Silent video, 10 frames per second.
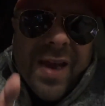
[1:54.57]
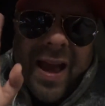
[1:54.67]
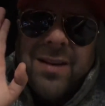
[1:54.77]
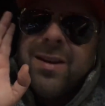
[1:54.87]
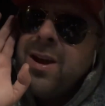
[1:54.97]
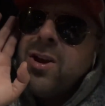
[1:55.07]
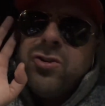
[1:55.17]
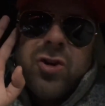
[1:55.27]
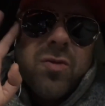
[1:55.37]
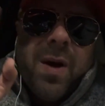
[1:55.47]
you've had
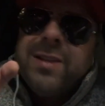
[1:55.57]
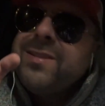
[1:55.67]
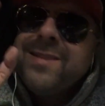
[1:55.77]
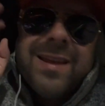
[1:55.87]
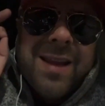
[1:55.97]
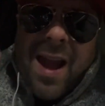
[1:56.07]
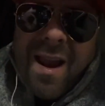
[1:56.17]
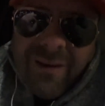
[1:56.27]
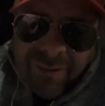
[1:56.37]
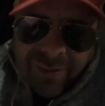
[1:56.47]
too much thin
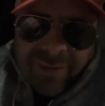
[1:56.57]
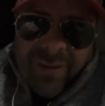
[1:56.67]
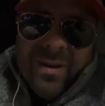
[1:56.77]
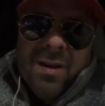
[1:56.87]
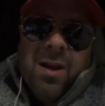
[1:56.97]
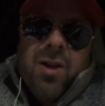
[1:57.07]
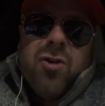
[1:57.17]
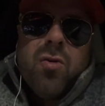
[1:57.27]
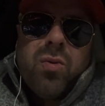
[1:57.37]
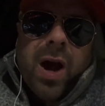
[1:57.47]
air.
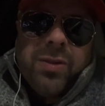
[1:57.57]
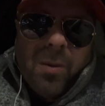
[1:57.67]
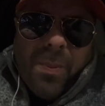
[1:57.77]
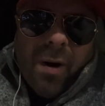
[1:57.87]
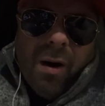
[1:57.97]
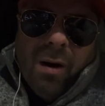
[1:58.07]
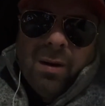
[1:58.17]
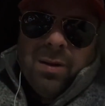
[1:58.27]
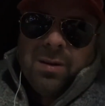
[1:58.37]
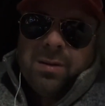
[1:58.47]
You run the
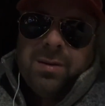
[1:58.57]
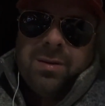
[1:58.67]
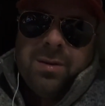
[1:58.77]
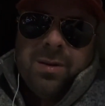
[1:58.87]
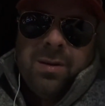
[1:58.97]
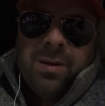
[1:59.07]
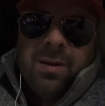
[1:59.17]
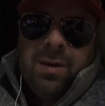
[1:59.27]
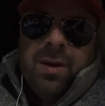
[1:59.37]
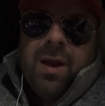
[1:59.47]
ball.
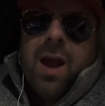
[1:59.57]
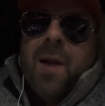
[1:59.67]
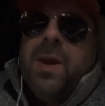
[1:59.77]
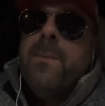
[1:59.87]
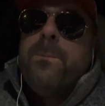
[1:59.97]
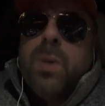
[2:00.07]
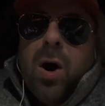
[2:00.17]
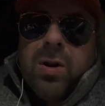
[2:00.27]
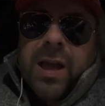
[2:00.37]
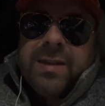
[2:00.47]
I mean,
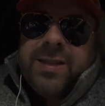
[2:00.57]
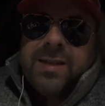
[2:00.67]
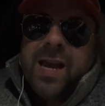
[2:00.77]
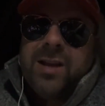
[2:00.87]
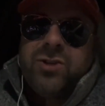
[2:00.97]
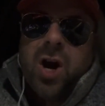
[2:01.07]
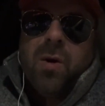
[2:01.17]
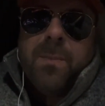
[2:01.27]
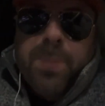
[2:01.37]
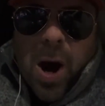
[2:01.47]
bully today,
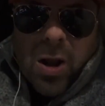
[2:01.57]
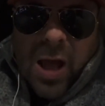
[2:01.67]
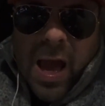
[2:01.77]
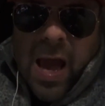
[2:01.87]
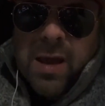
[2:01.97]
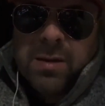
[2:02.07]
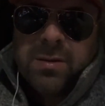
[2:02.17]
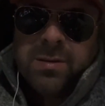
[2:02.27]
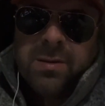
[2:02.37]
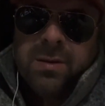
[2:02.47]
Joey, bully!